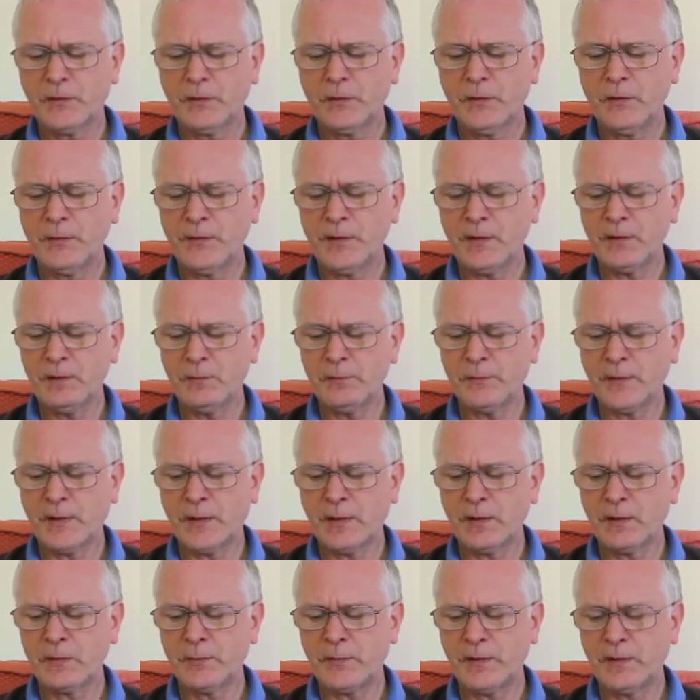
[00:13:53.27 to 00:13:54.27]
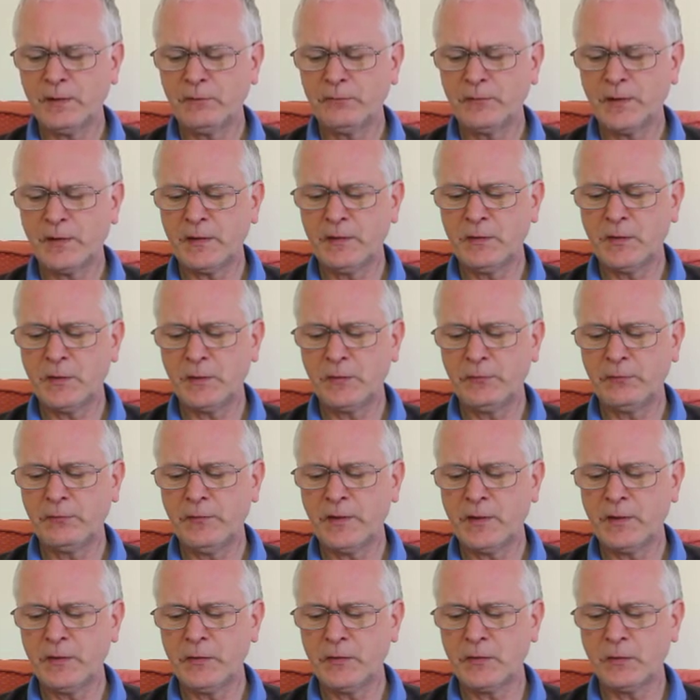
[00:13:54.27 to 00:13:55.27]
who didn't mind being
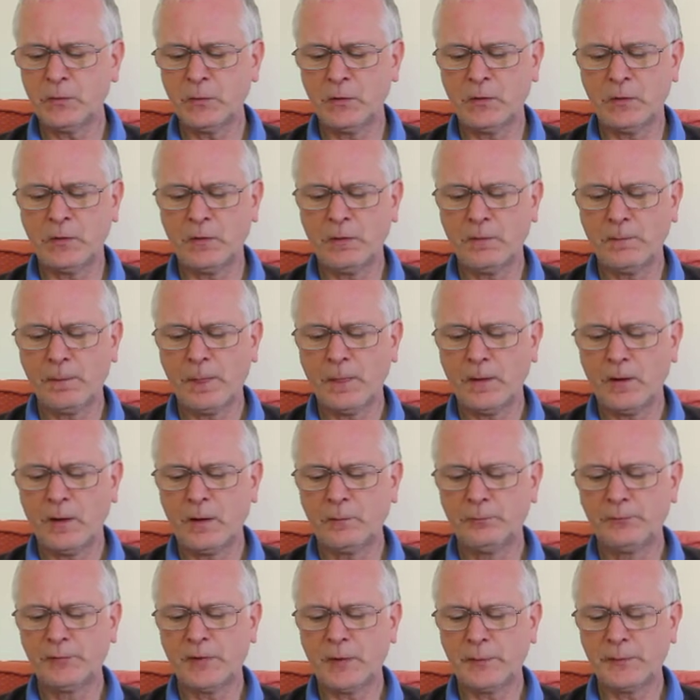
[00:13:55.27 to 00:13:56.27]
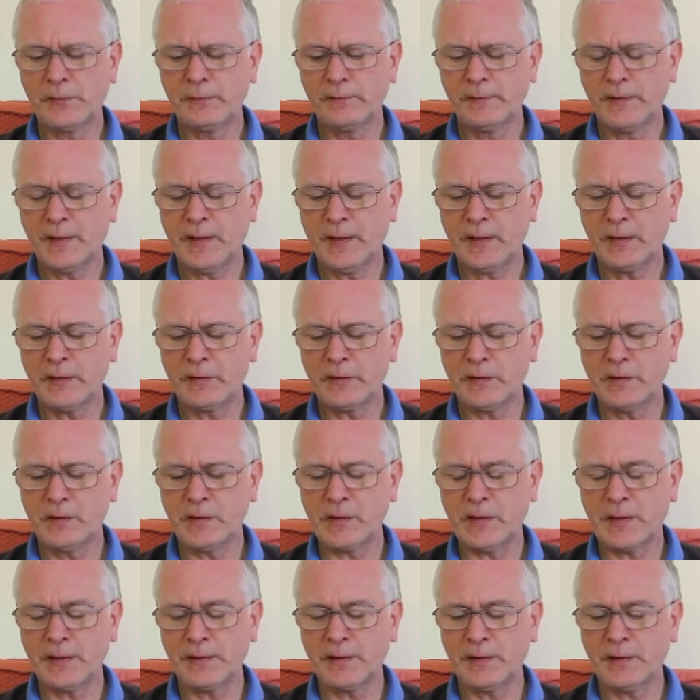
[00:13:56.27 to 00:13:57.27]
ridden to war on proper occasions
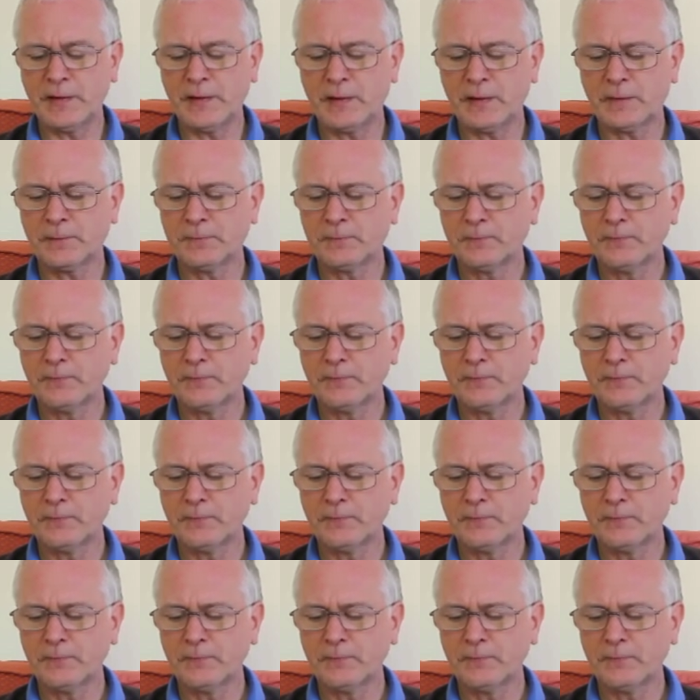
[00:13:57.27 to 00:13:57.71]
like this.